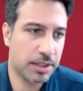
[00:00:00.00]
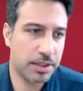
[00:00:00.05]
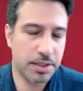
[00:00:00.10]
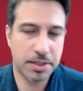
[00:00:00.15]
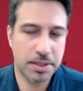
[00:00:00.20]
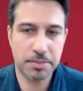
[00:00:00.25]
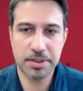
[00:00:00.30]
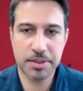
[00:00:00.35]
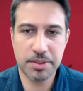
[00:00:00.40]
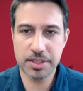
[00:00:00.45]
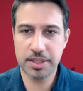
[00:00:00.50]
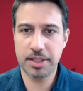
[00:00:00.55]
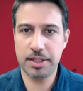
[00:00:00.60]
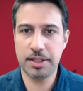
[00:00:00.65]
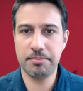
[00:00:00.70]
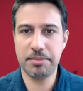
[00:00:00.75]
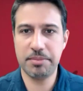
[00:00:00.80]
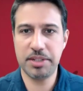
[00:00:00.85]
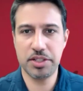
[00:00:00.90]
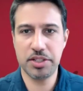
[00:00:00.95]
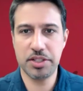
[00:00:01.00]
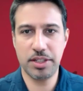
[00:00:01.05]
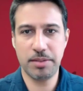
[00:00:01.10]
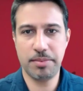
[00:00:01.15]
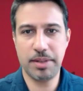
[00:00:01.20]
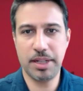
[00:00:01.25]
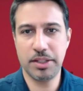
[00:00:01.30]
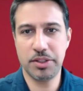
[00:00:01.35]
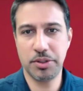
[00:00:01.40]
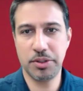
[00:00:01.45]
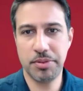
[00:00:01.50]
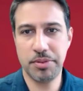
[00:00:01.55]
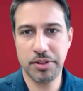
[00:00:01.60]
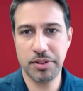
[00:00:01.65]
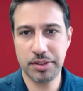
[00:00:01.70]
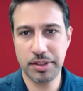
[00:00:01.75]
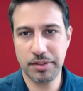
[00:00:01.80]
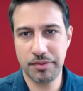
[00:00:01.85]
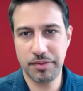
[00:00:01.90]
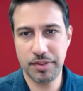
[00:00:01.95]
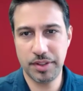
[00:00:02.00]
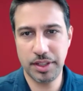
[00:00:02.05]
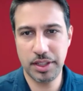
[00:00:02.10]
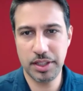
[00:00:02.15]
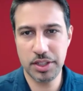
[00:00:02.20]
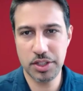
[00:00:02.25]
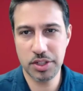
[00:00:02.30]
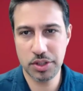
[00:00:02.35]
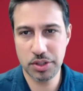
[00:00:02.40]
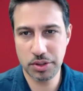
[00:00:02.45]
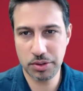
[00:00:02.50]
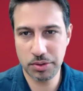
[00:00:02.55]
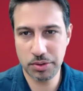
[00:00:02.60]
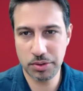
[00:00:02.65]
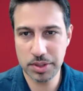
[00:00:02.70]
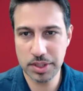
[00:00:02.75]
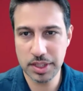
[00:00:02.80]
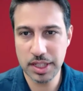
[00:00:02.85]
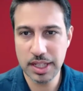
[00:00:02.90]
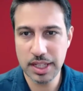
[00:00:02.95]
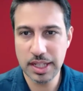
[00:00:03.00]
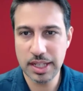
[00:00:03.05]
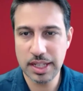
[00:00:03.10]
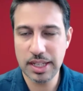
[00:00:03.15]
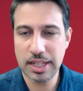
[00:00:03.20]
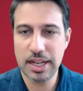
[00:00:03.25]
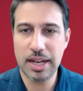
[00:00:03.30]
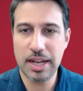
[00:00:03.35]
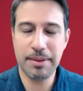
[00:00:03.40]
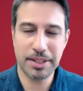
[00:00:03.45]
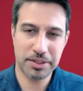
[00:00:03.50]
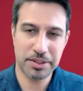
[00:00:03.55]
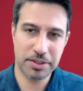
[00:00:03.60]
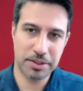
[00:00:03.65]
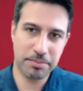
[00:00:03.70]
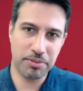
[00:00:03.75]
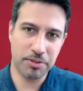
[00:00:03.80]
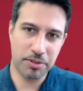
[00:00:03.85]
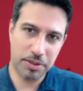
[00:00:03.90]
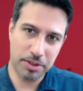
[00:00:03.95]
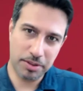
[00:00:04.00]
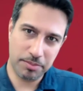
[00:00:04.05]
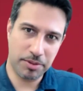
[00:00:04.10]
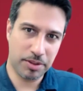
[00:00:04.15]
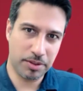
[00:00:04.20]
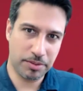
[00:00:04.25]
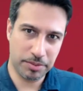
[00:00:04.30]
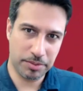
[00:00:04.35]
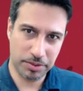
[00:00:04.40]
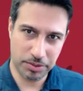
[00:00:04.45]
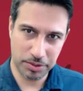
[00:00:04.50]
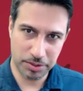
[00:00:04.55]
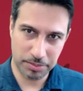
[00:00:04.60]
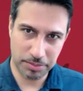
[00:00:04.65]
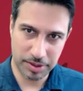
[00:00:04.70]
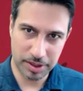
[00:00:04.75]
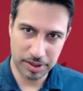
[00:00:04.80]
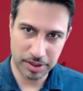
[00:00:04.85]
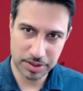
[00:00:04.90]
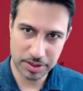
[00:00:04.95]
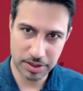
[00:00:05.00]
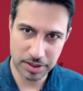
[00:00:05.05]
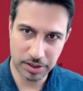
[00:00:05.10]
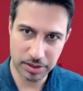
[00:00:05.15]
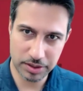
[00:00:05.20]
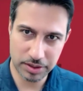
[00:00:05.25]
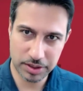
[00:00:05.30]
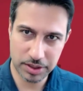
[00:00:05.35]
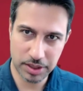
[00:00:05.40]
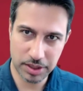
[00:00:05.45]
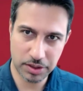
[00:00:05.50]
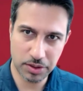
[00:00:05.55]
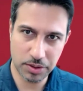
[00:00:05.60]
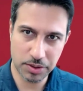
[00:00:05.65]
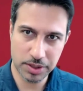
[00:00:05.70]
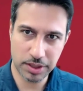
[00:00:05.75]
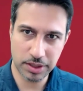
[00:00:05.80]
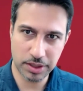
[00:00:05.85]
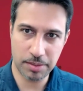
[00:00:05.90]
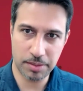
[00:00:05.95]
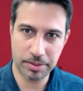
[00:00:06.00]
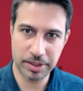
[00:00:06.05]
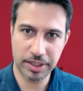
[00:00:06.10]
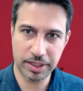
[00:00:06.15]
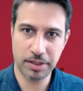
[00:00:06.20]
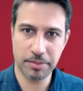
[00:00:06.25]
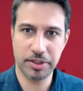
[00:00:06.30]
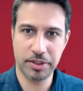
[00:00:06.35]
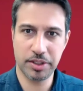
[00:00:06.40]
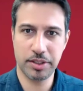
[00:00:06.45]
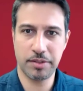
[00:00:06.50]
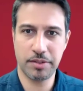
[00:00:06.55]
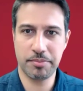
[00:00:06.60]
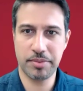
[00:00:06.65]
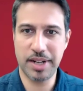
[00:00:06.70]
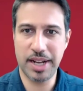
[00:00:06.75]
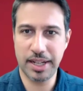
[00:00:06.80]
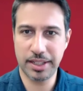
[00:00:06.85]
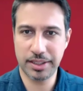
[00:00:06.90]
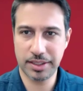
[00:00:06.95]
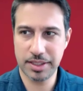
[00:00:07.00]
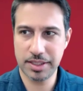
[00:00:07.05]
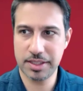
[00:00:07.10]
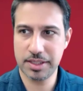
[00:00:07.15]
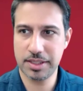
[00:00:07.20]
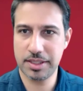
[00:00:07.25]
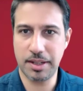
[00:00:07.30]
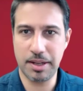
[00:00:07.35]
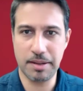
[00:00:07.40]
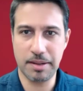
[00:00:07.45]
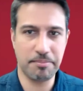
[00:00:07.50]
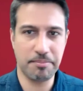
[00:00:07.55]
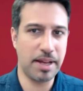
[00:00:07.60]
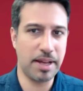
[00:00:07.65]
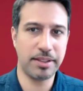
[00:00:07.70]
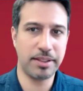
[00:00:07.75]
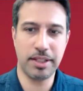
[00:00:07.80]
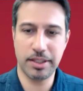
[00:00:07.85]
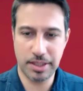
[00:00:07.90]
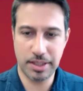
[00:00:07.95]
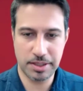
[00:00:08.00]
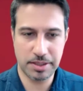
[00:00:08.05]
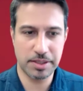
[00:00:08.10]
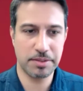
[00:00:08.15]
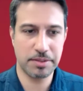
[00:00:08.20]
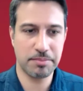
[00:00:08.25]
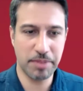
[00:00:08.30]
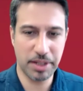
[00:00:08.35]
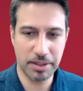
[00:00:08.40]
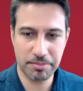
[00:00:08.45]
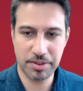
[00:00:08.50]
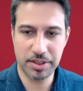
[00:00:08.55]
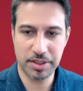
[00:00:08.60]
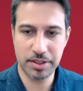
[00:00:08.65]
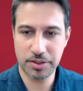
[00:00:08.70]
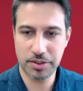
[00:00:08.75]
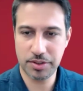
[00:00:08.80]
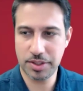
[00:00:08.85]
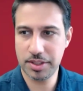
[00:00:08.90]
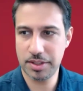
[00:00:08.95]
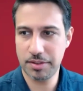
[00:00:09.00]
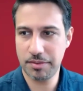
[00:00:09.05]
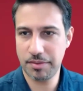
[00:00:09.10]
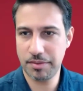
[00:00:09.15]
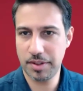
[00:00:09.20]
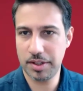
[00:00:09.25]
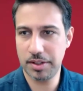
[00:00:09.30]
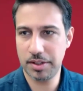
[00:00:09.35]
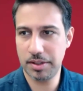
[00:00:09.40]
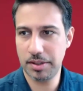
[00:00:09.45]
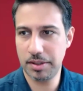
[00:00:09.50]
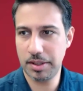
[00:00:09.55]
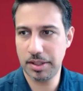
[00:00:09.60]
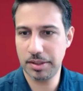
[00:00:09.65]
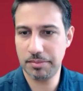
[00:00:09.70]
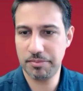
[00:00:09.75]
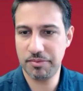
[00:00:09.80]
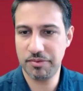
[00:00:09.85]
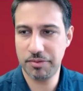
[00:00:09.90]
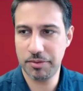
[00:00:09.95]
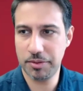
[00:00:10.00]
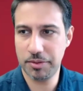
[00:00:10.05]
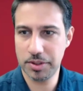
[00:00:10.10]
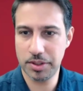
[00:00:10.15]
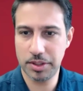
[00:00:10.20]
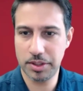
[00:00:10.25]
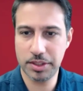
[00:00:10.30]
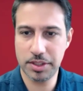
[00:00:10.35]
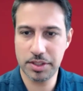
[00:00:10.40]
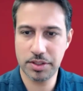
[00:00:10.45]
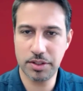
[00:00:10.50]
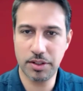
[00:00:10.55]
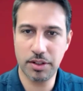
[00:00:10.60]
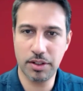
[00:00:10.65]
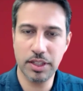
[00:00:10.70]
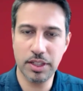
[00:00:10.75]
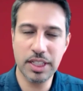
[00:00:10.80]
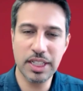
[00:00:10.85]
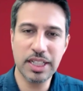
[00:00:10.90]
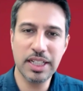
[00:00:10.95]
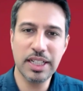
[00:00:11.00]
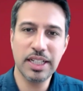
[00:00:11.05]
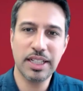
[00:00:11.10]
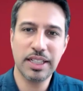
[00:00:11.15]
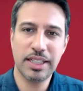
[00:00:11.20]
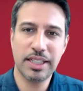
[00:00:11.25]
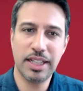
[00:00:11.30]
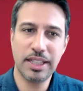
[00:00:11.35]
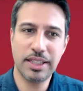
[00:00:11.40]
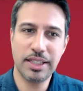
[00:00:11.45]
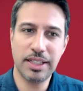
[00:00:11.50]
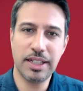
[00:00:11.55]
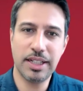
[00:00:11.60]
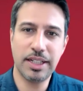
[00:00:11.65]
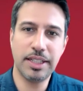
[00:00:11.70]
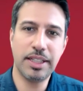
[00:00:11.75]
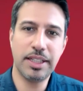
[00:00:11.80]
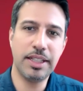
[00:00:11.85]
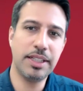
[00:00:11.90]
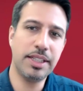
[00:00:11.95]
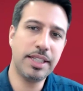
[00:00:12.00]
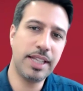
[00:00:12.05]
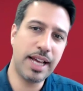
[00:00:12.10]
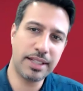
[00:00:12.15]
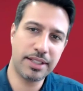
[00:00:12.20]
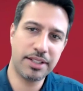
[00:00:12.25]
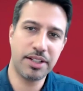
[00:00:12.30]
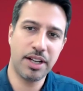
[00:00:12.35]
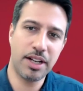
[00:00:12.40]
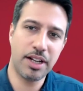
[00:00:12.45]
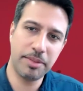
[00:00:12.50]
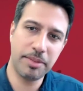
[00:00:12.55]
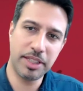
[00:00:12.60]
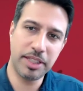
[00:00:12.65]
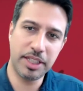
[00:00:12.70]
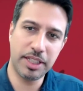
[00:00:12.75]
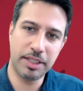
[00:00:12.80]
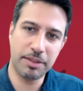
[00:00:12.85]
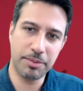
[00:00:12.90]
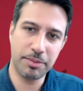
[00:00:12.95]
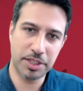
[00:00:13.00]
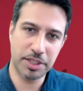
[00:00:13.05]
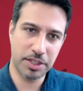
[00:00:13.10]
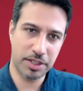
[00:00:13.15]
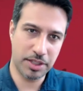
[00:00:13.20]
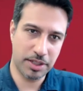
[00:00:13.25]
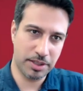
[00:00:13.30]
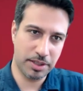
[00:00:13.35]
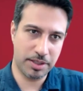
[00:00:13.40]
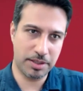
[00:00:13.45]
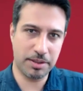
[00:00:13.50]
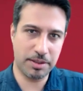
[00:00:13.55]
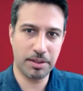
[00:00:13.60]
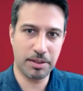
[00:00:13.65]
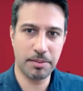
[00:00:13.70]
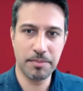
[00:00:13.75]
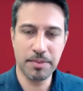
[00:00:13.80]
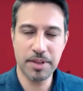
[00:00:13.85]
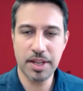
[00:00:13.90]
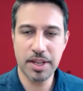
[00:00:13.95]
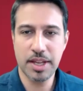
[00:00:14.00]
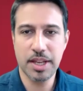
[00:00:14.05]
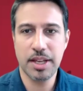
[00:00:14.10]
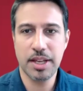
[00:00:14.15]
like Sebastian mentioned about topography issues. I'm actually part of a group. It's called Coastal Coupling Community of Practice. I thought that this might be an interest of other folks on this call. That and that committee, which is a